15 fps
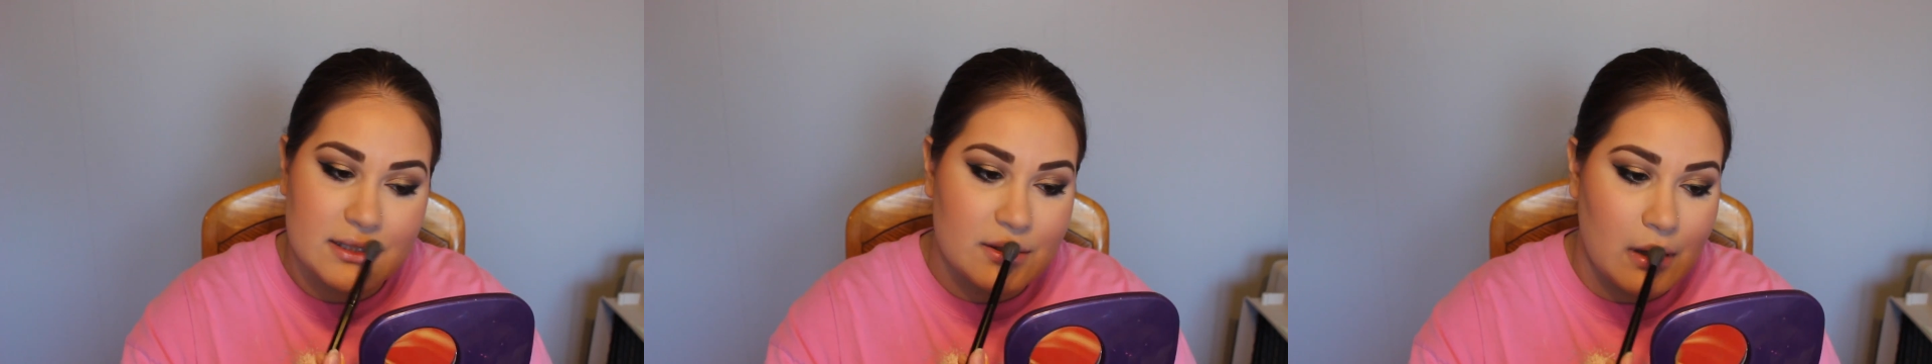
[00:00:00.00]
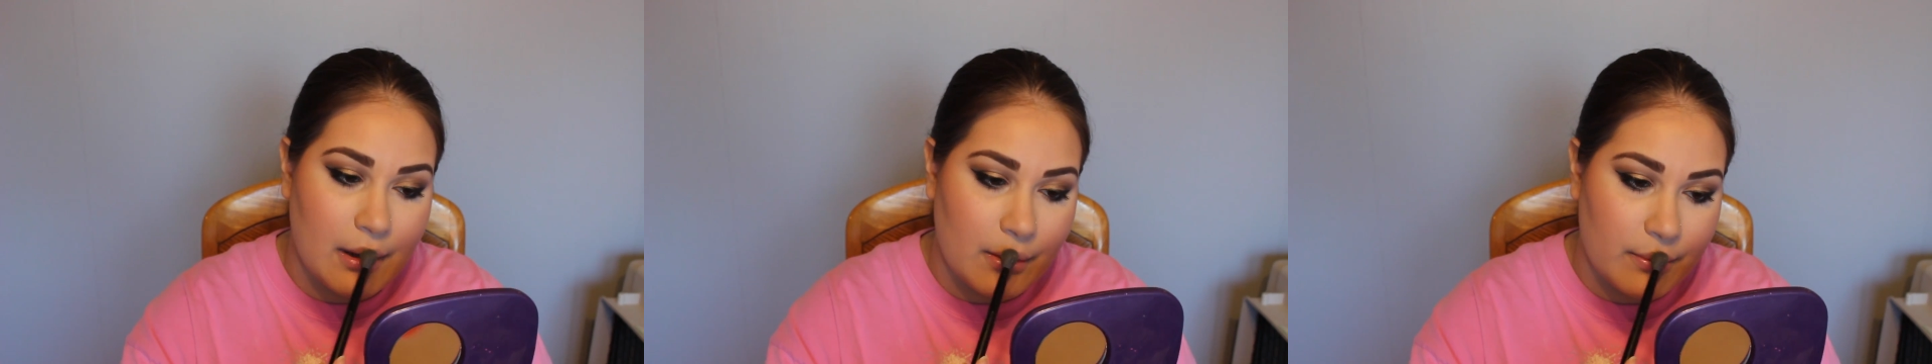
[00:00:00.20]

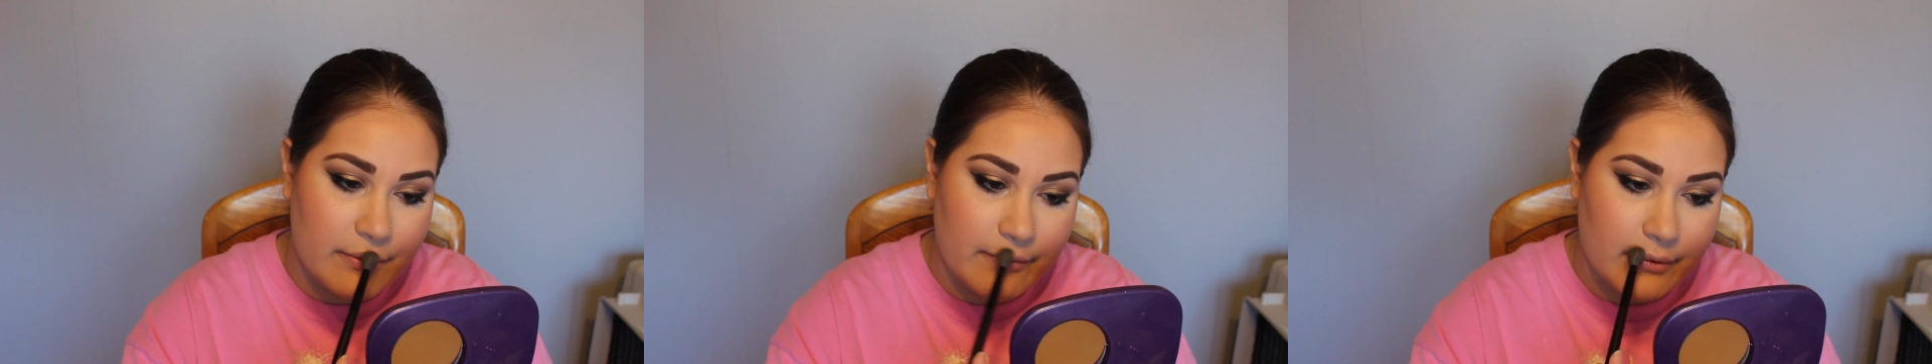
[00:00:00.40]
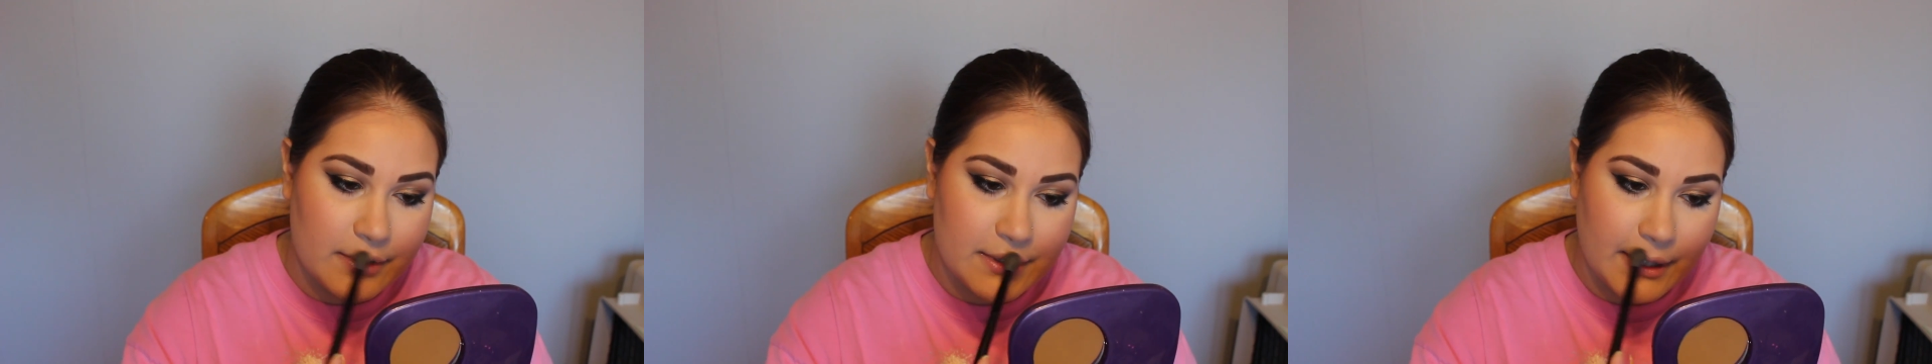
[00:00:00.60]
so I don't
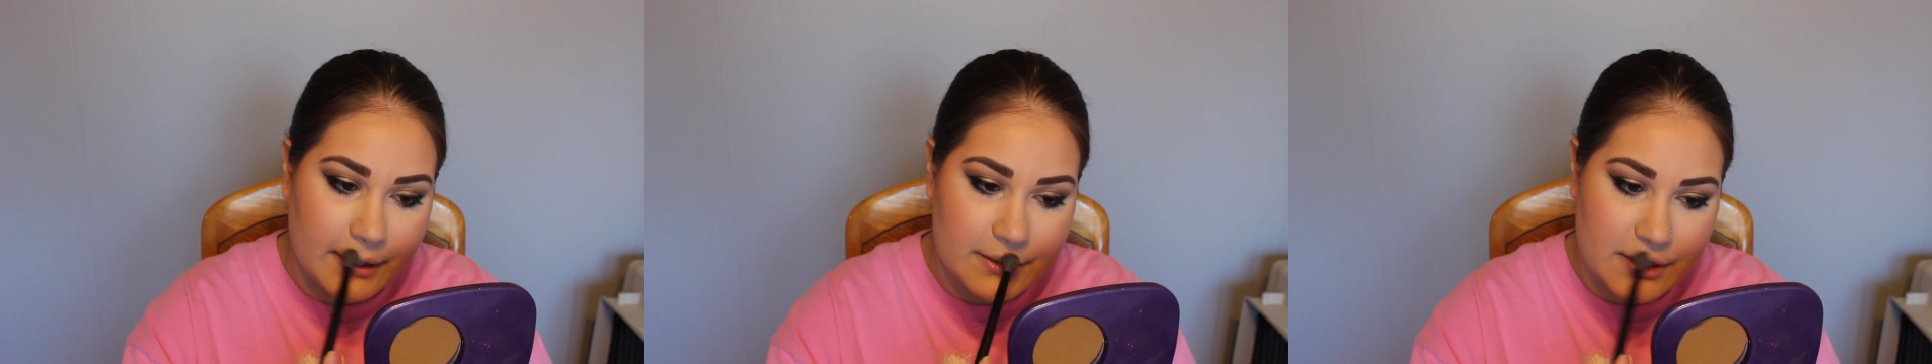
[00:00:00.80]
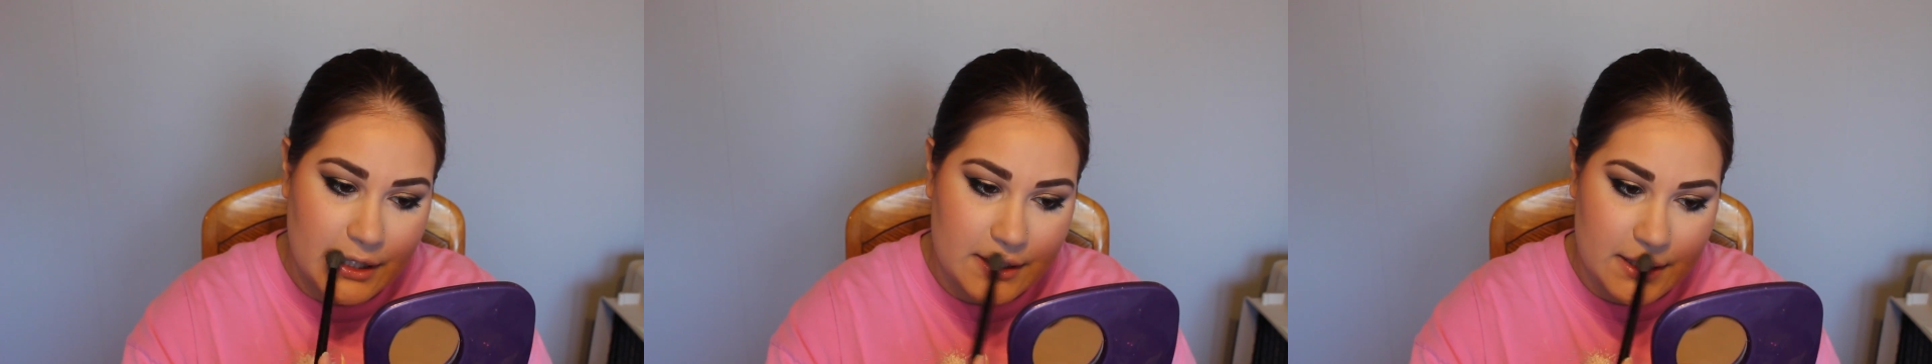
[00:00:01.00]
even want to
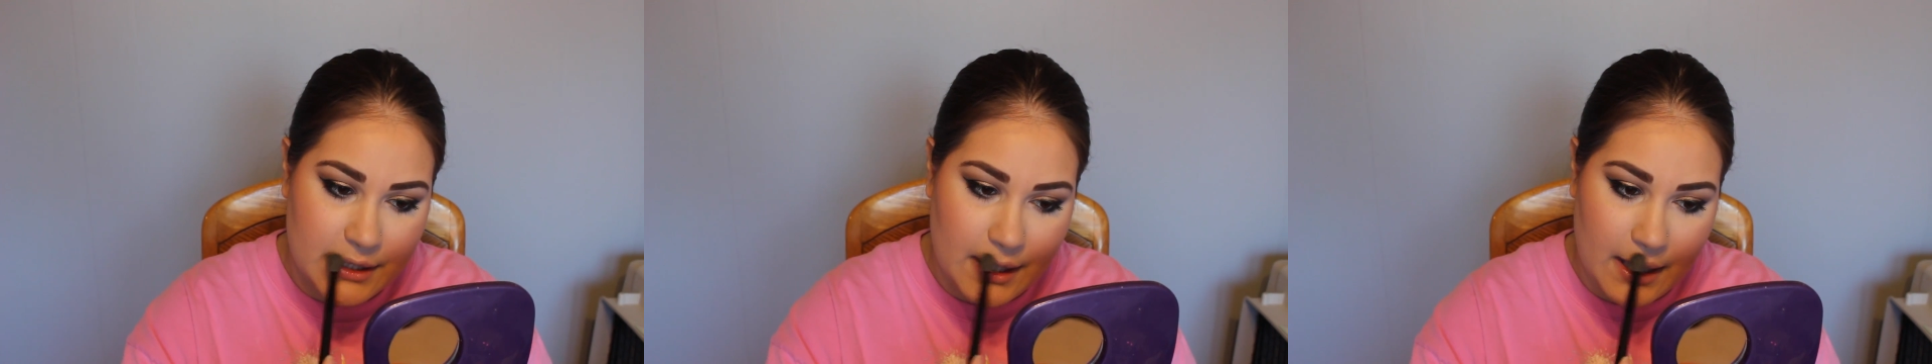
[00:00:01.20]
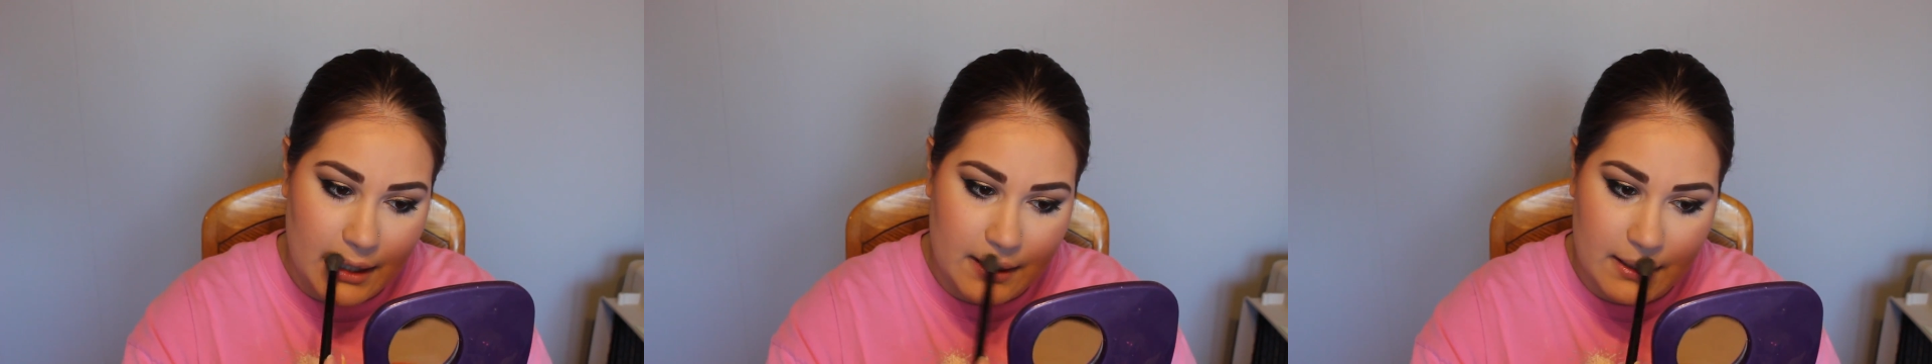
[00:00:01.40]
take a chance
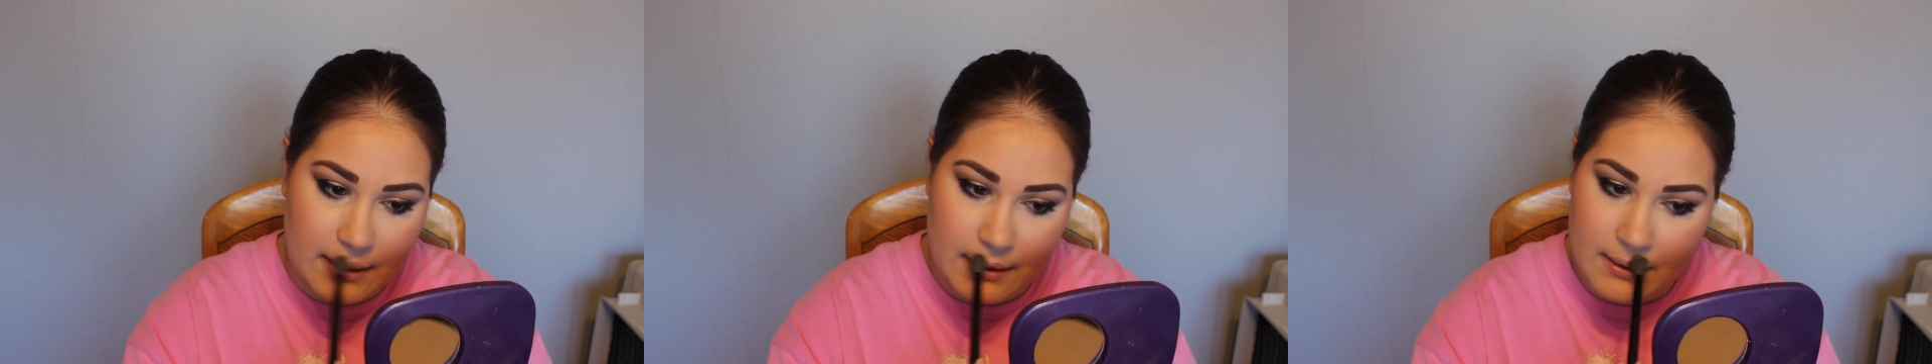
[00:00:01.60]
at that.